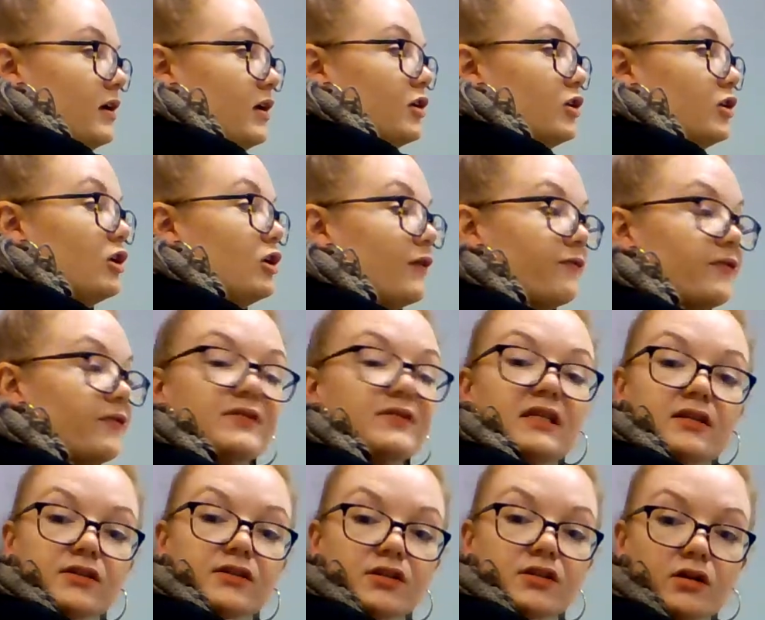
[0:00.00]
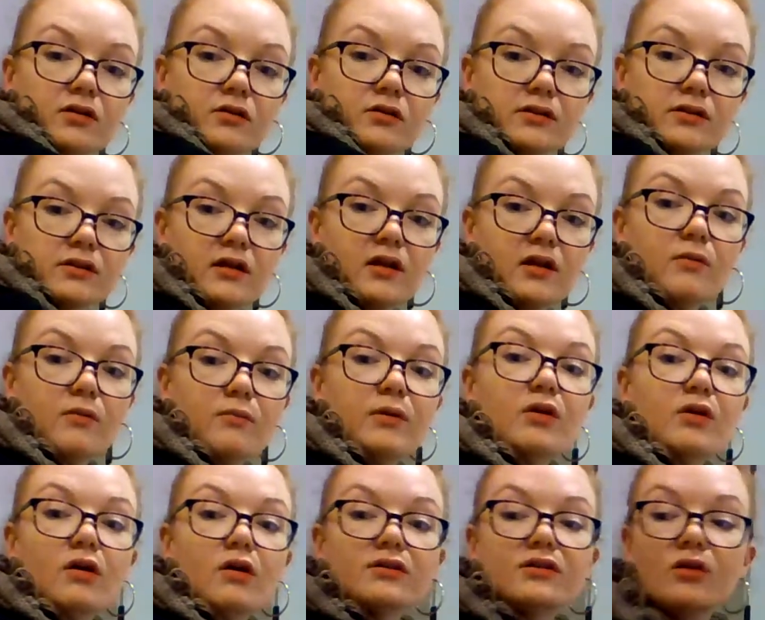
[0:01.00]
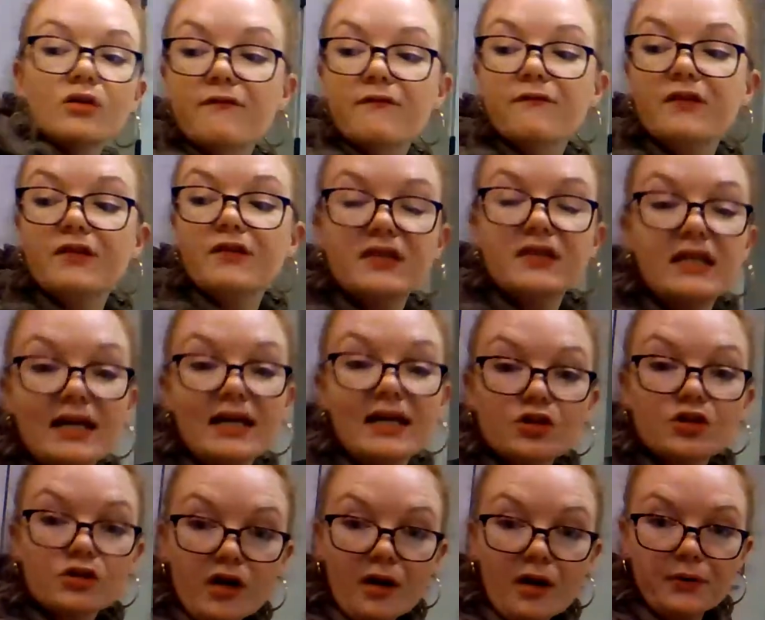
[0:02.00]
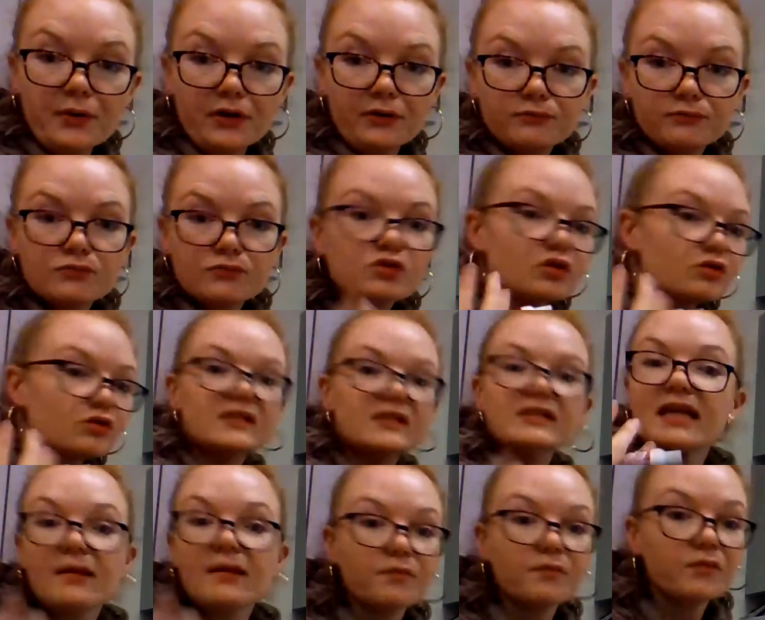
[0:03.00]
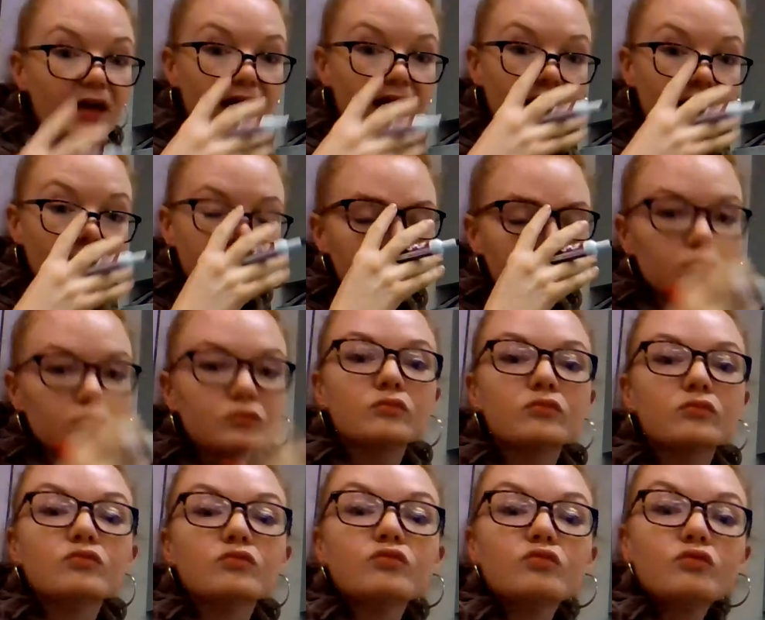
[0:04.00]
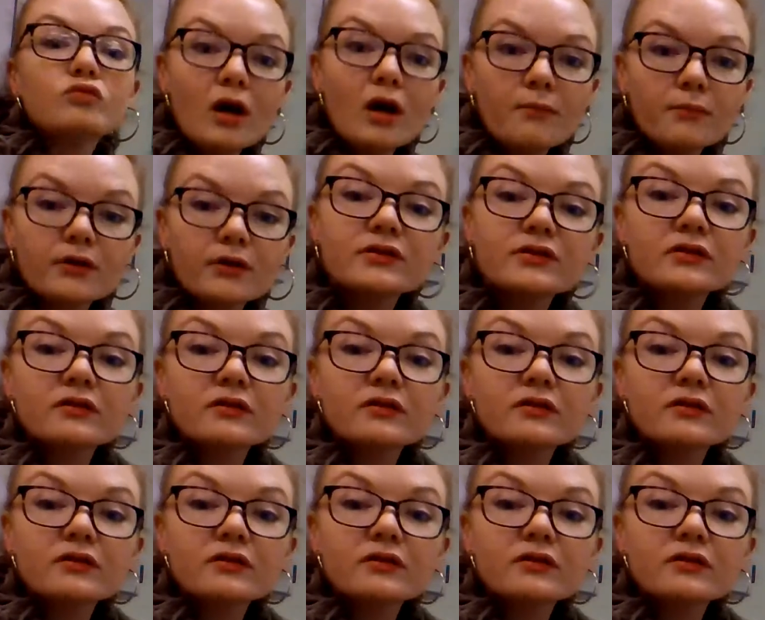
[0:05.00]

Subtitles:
You have 15 circles, but you also have 15 as your number. So it's the same thing. Numbers,